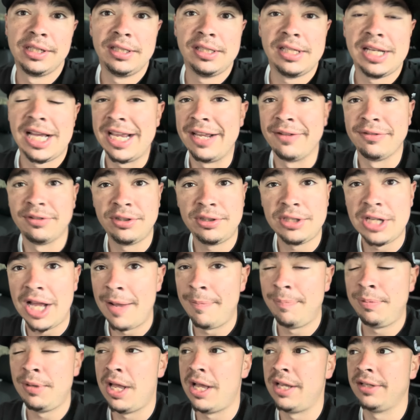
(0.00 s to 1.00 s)
I have
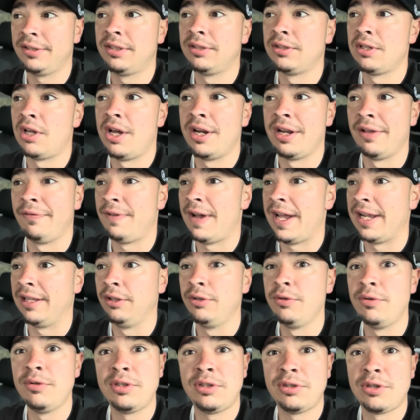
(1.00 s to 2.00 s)
stop losses on. If I
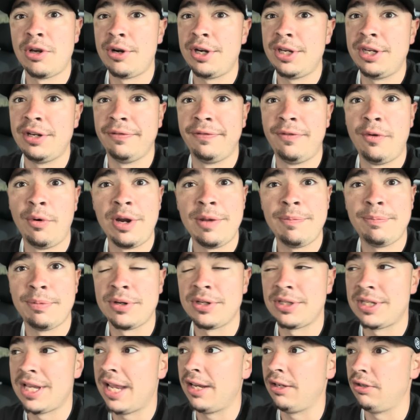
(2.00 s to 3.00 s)
lose 30 to
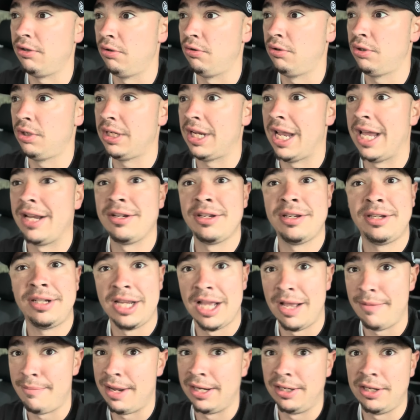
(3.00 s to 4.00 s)
40%, usually I just
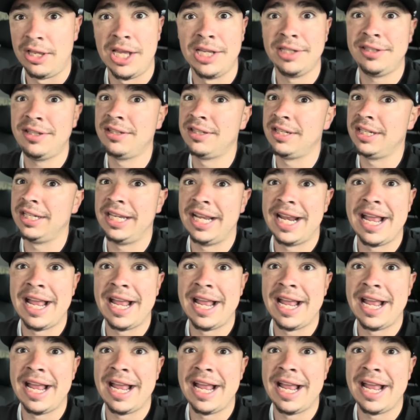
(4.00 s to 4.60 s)
cut my losses and get